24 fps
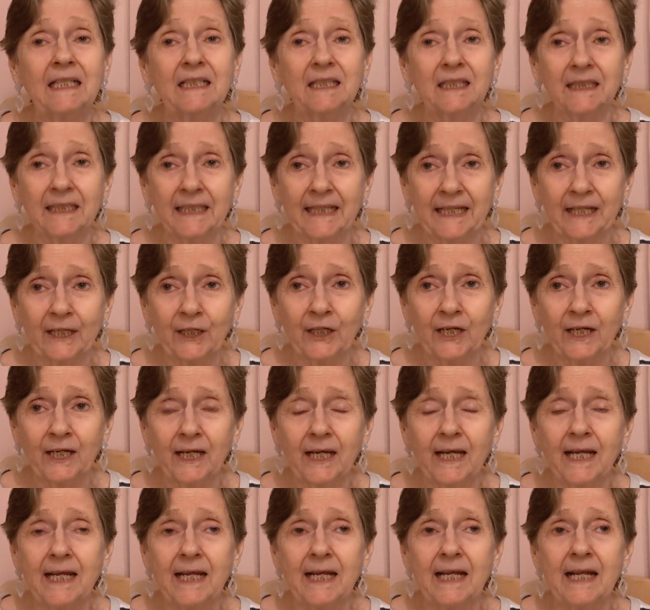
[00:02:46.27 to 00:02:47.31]
clear
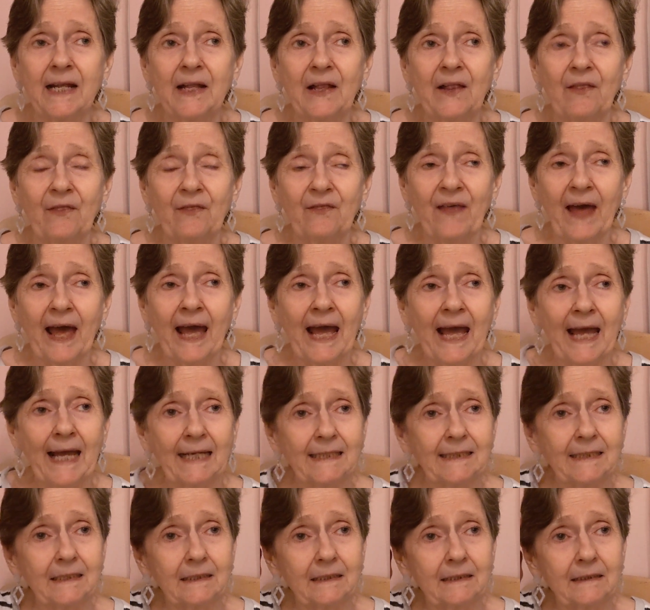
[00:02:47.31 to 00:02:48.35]
that